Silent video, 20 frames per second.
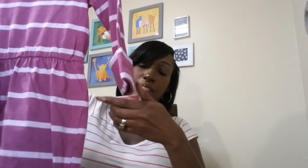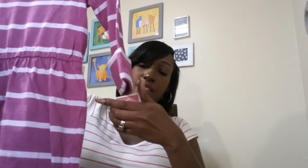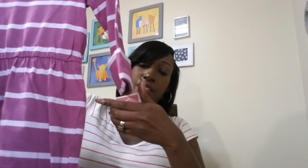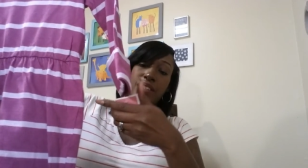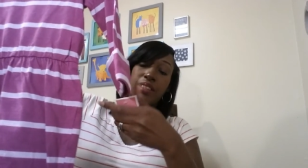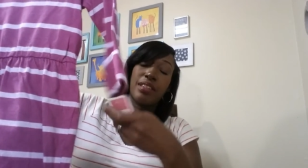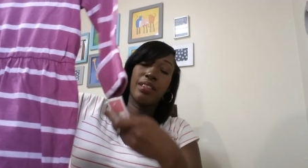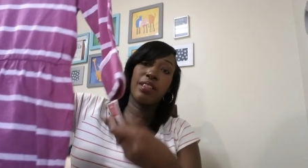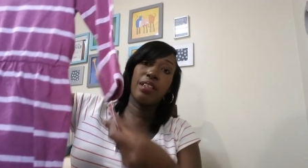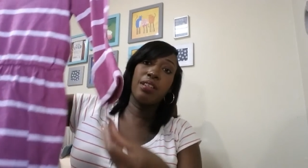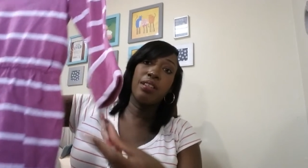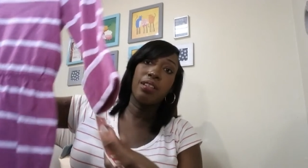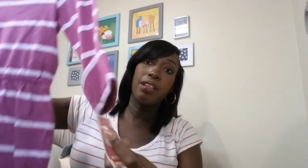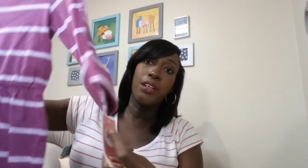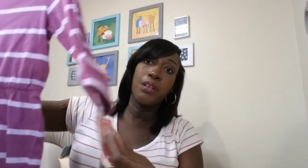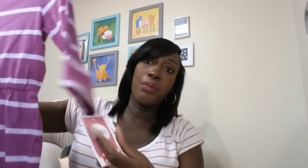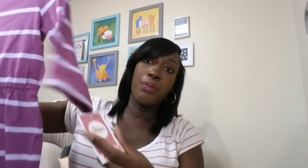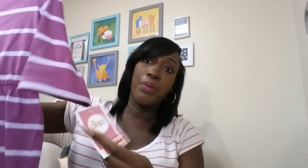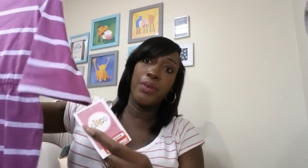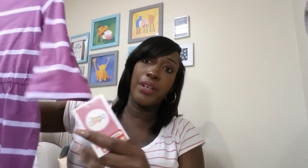the
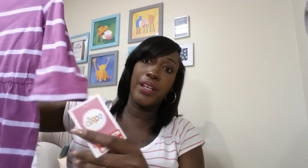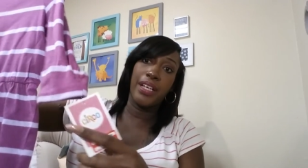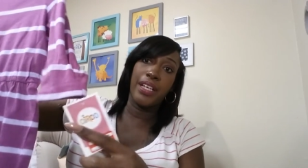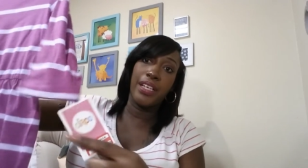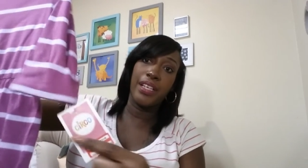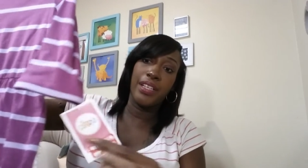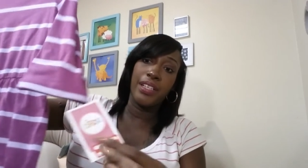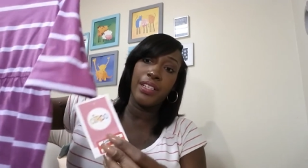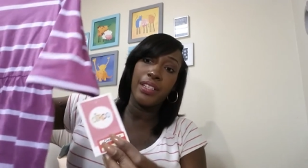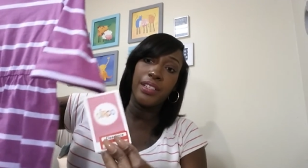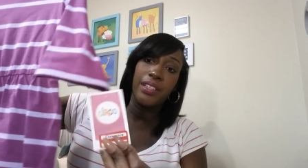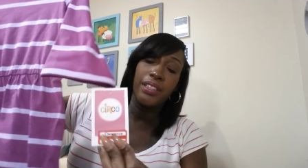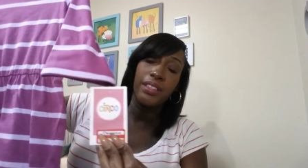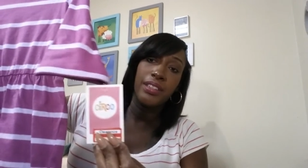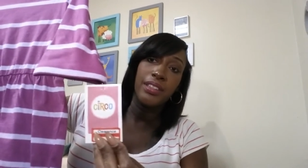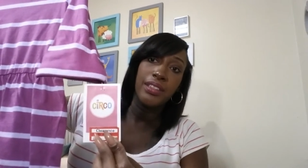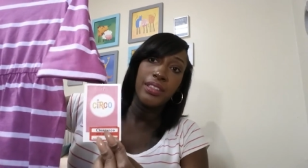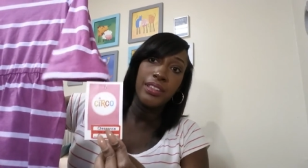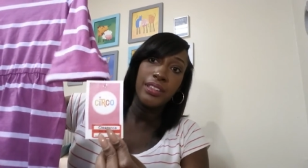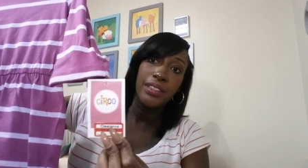Circo brand.
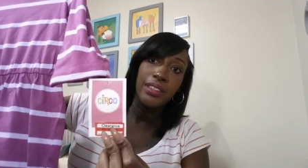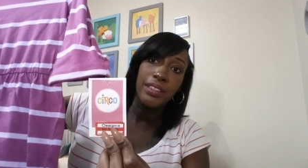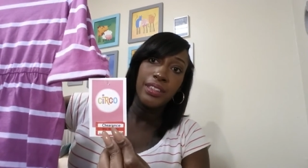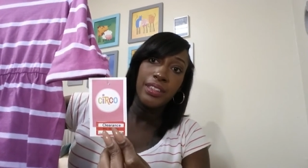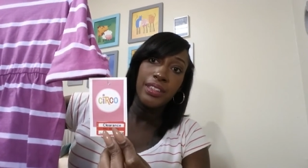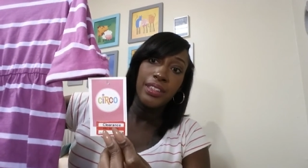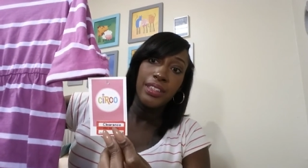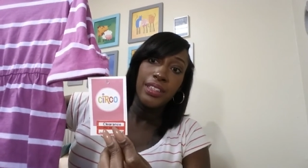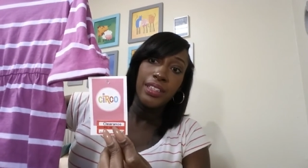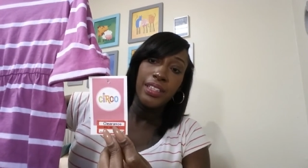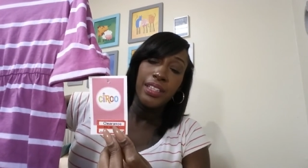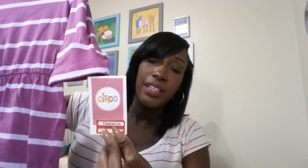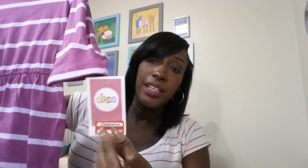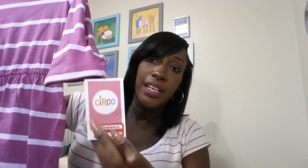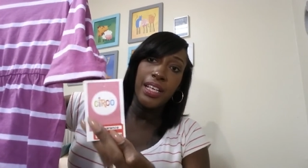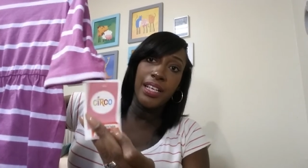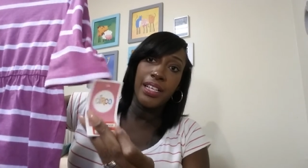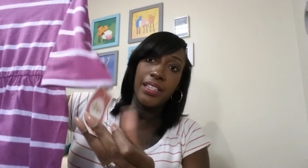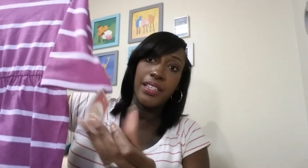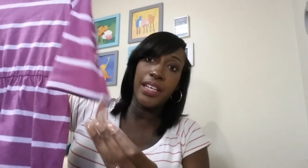
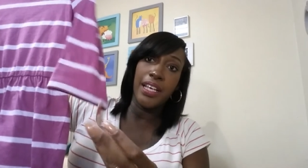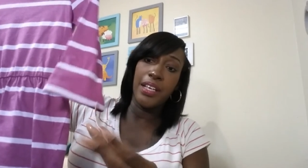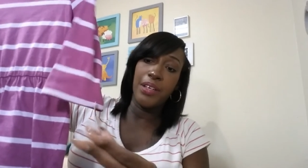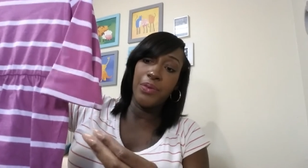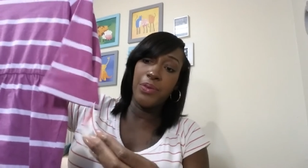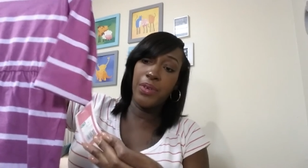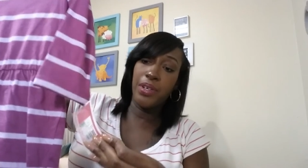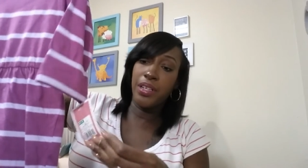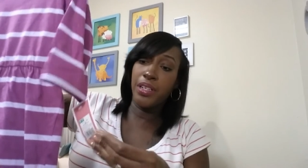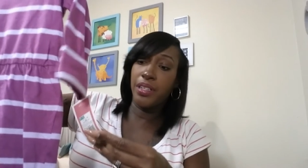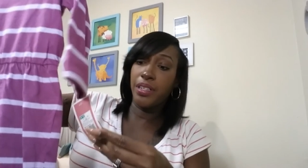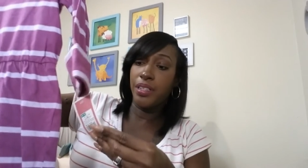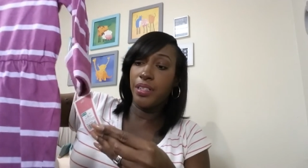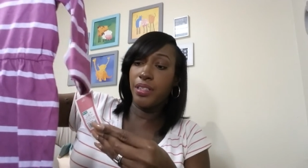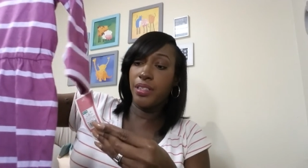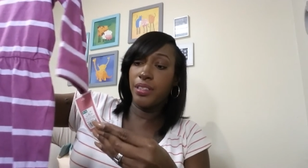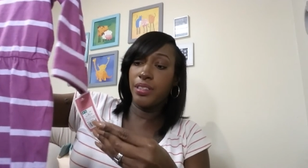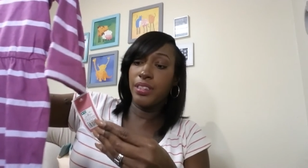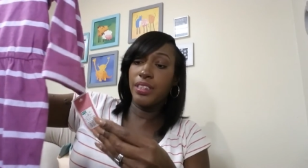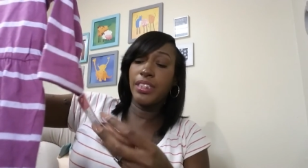And they
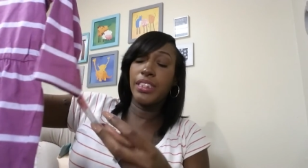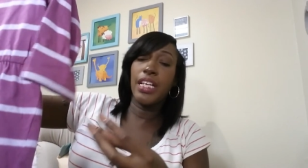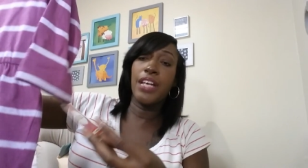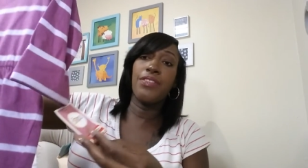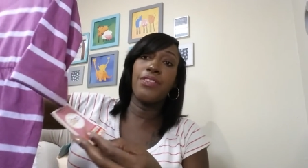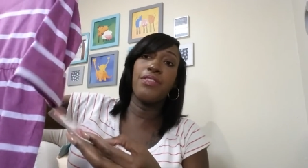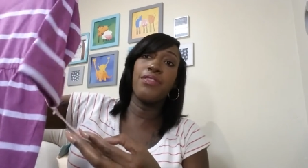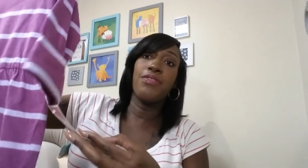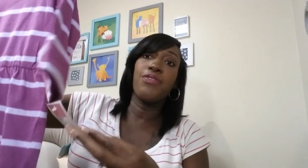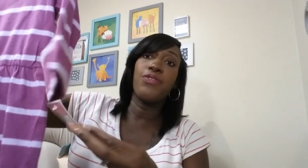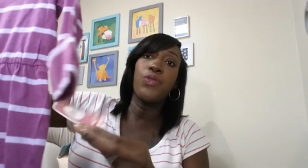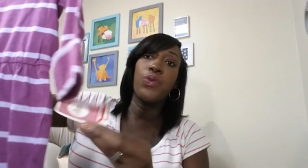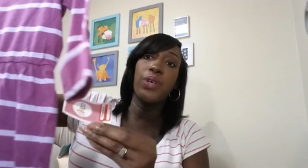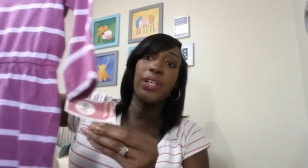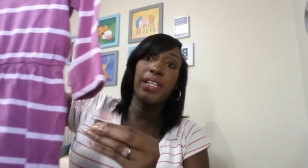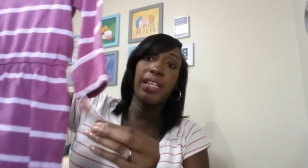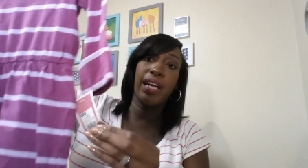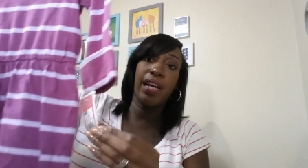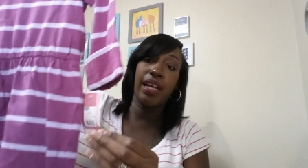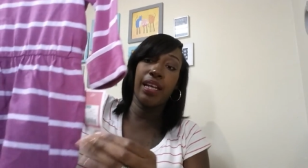were seven
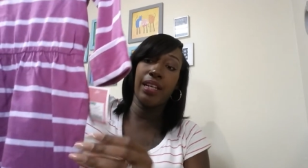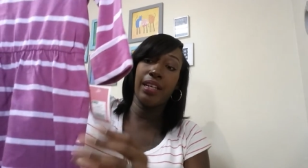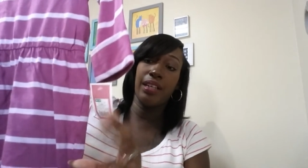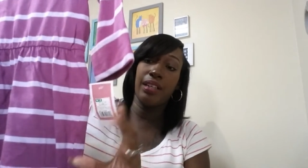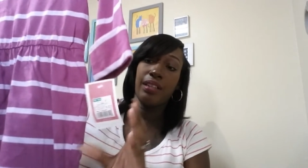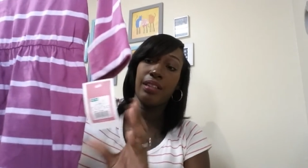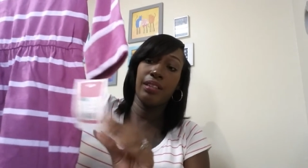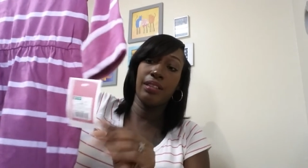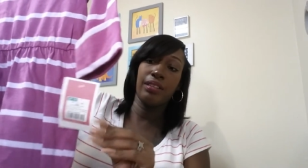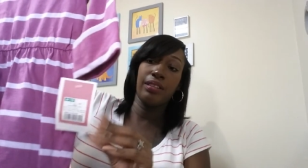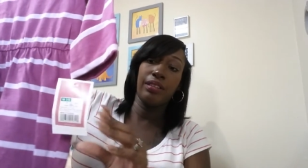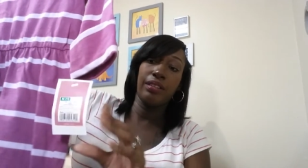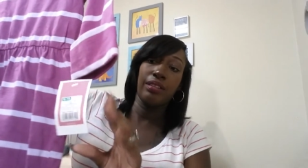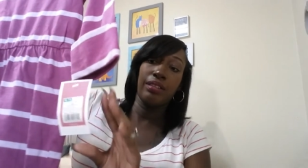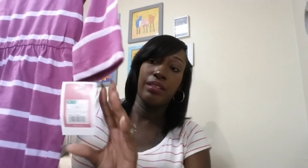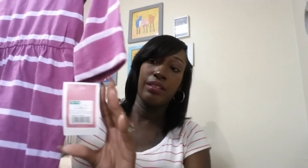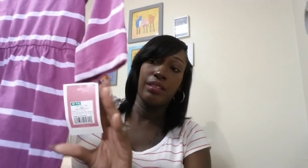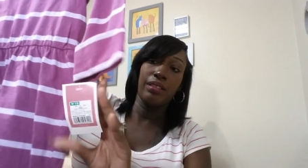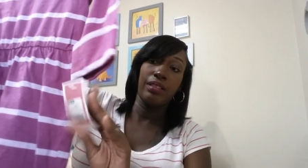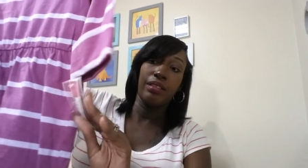forty eight.
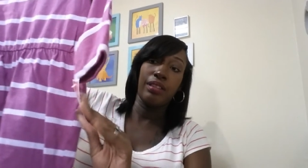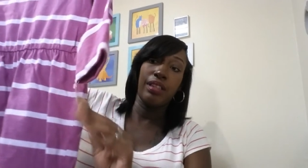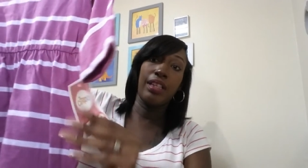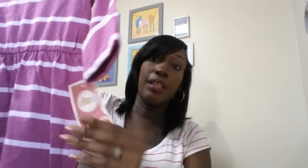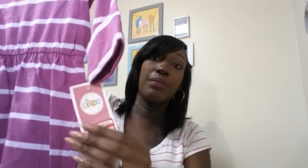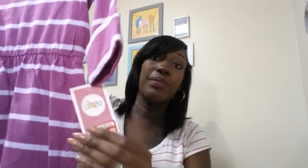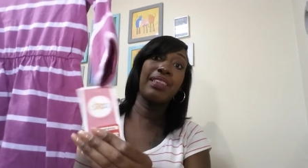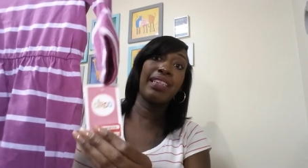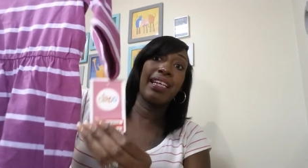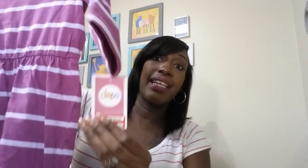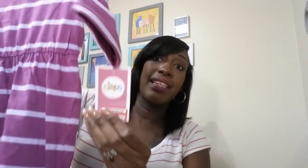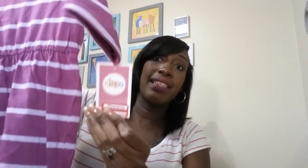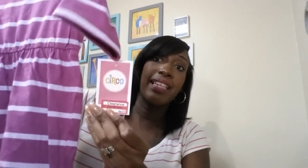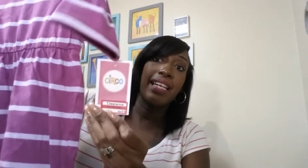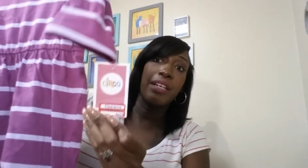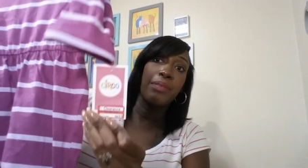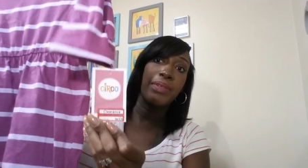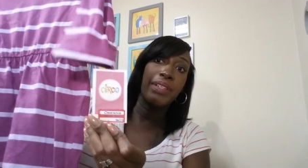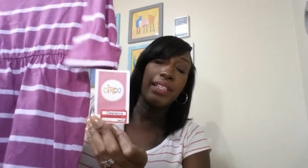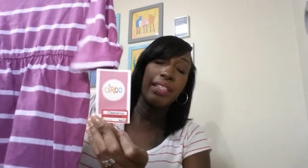And I'm saying
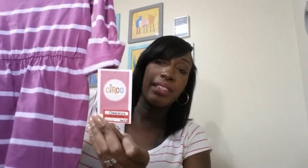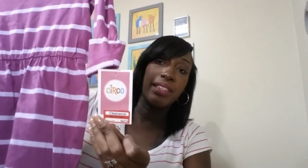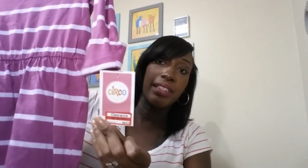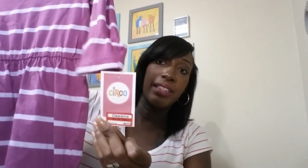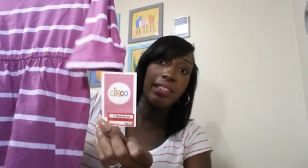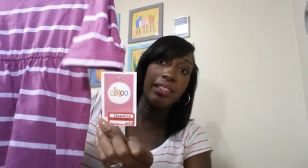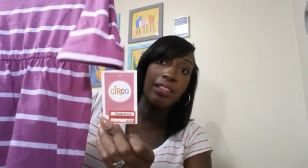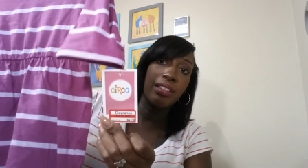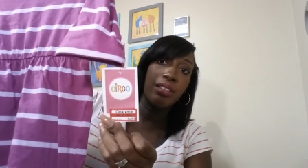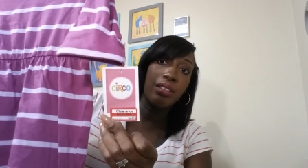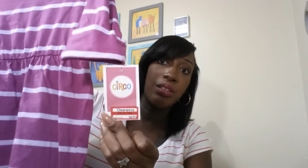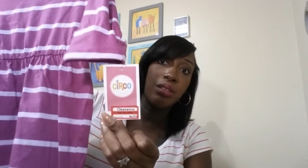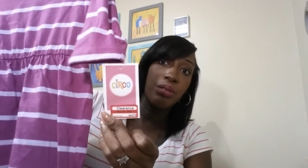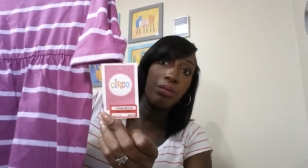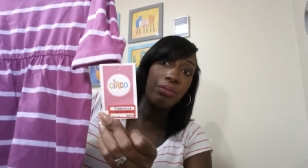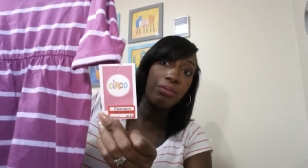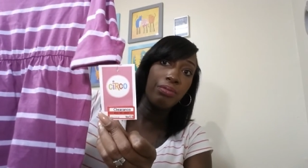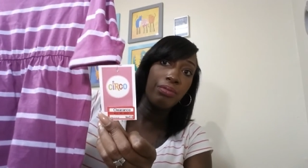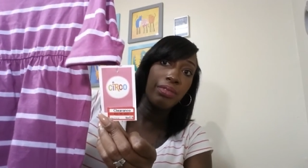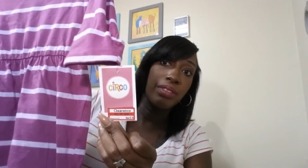day because it's
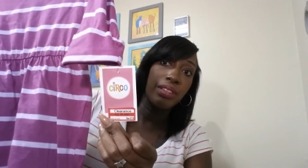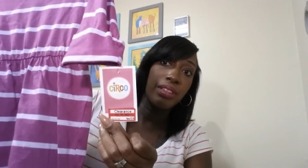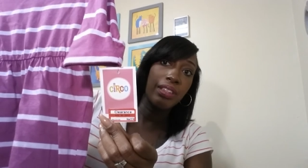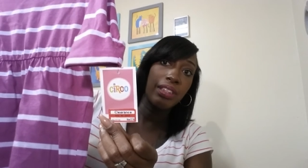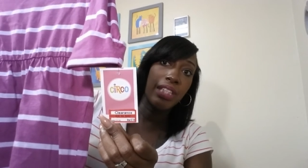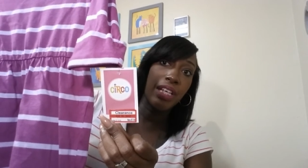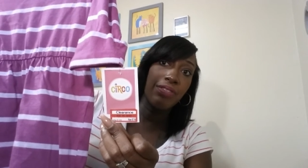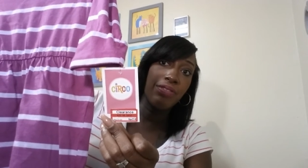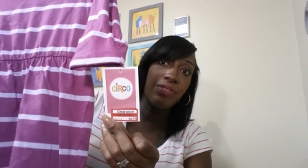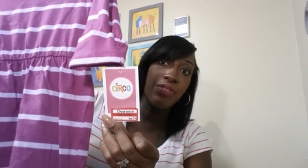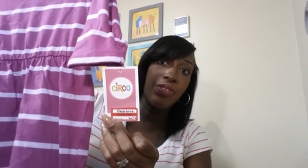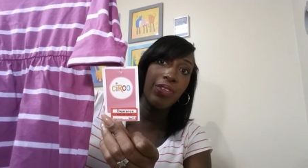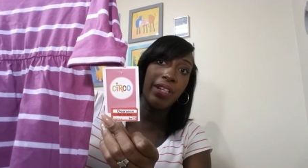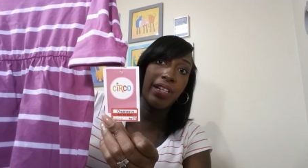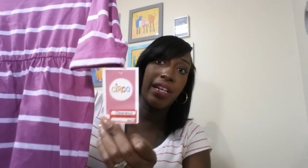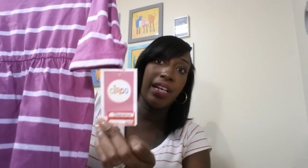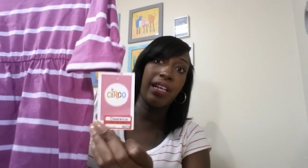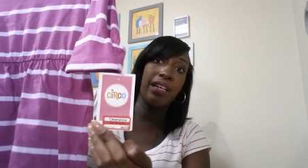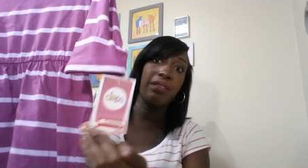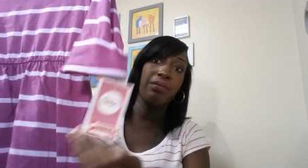two.
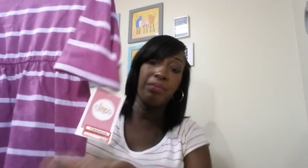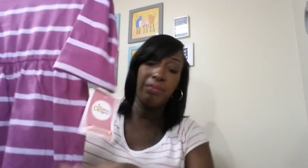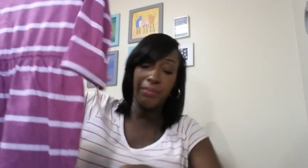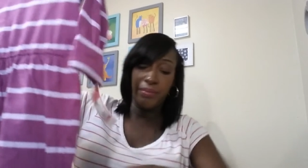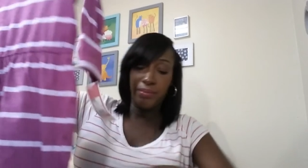748.